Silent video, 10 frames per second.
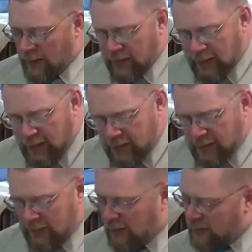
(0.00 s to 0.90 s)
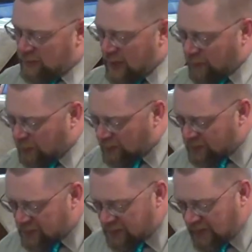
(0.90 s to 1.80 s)
in, in
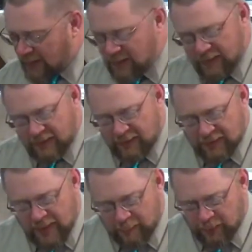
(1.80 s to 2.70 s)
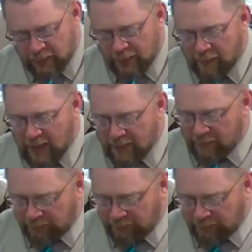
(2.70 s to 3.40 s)
chapters, uh, or in chapter 35,